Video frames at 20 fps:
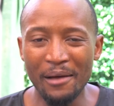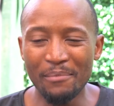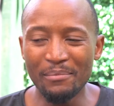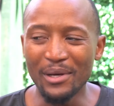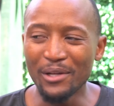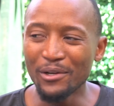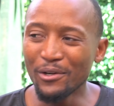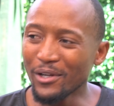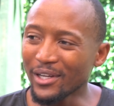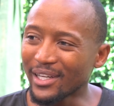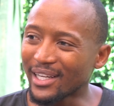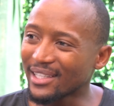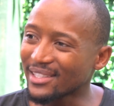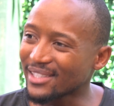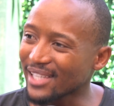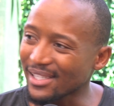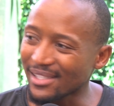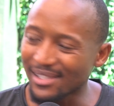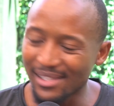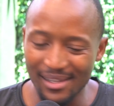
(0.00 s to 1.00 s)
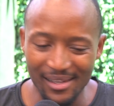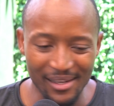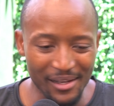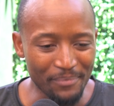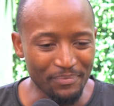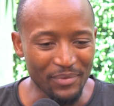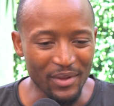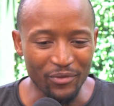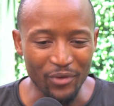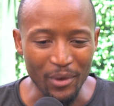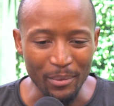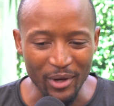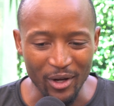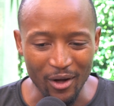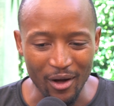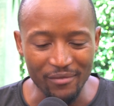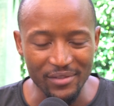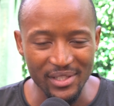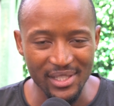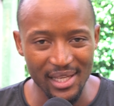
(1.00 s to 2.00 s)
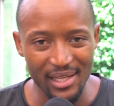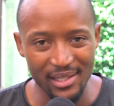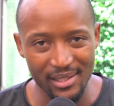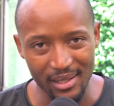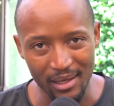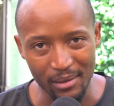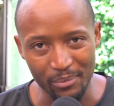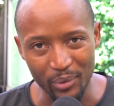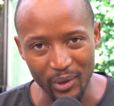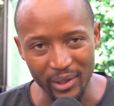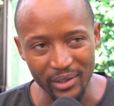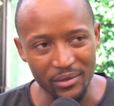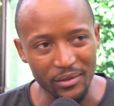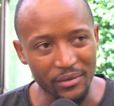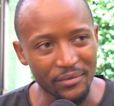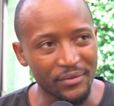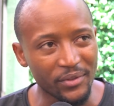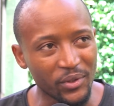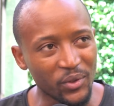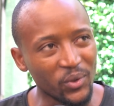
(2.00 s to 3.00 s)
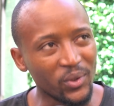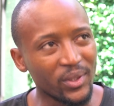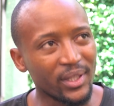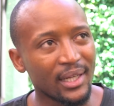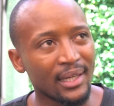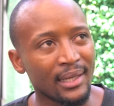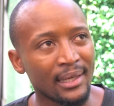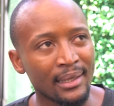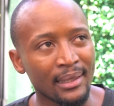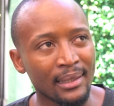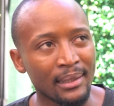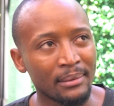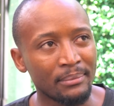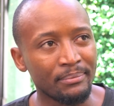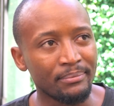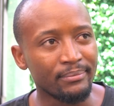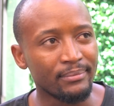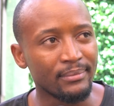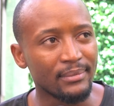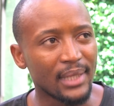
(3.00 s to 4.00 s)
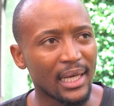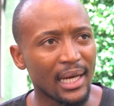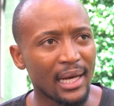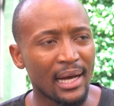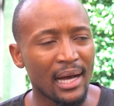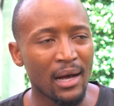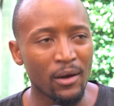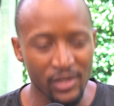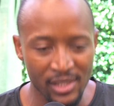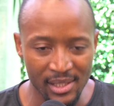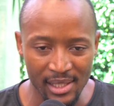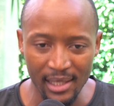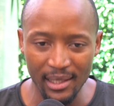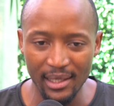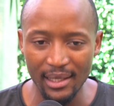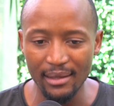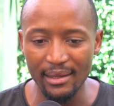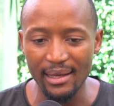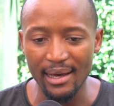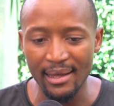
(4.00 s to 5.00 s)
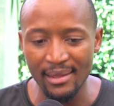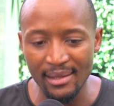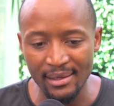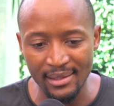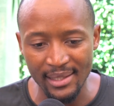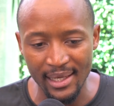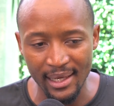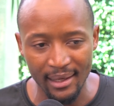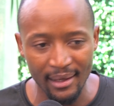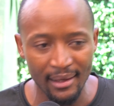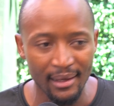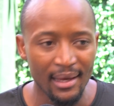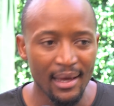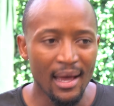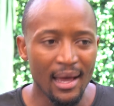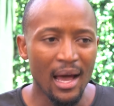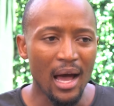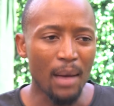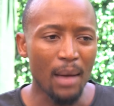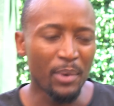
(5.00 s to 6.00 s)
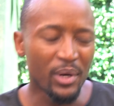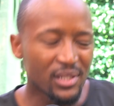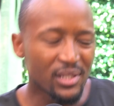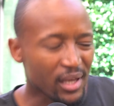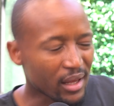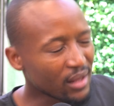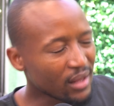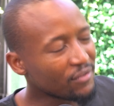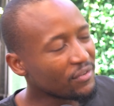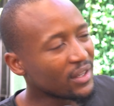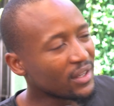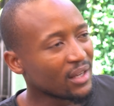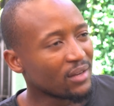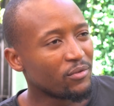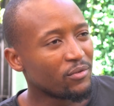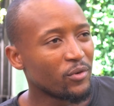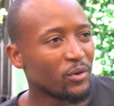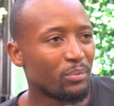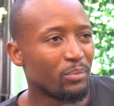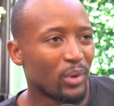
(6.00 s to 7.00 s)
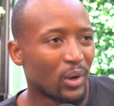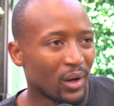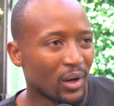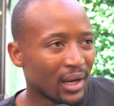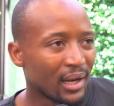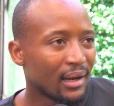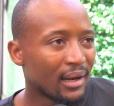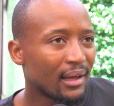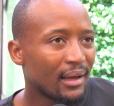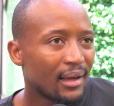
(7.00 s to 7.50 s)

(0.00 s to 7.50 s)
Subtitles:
Look, just from a conversational point of view, I was thinking the other day about South African football.